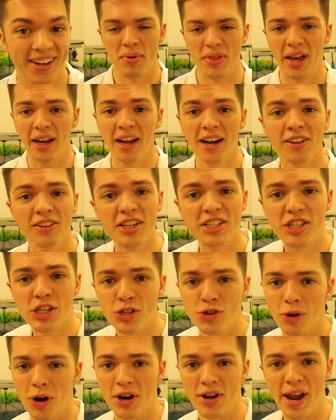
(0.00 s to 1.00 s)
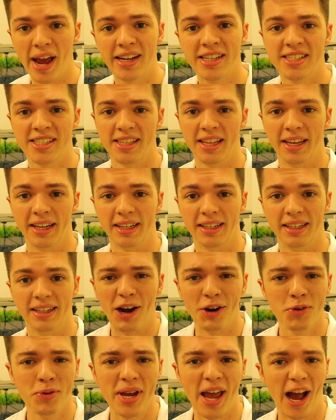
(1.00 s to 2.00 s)
But that kind of leads into our next thing.
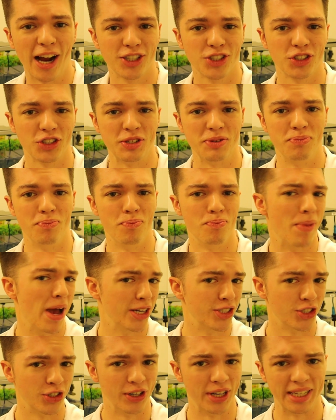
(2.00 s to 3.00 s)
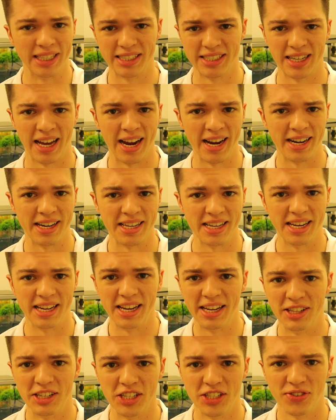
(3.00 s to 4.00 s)
How do we actually measure
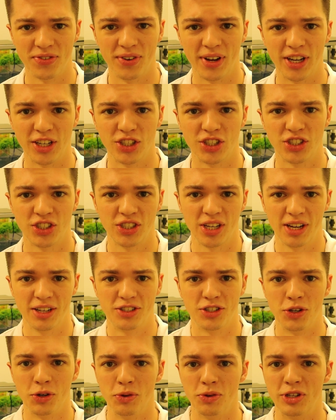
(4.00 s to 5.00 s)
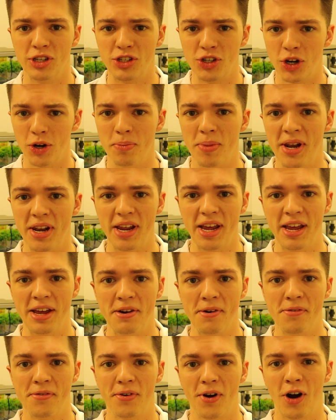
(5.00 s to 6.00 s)
anxiety in these fish to determine
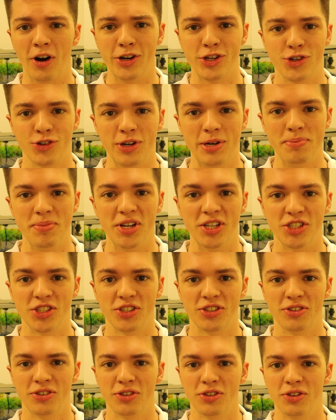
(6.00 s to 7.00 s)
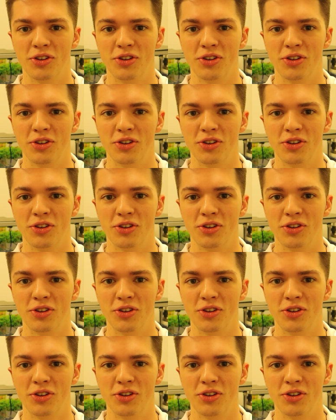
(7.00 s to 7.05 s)
if our treatments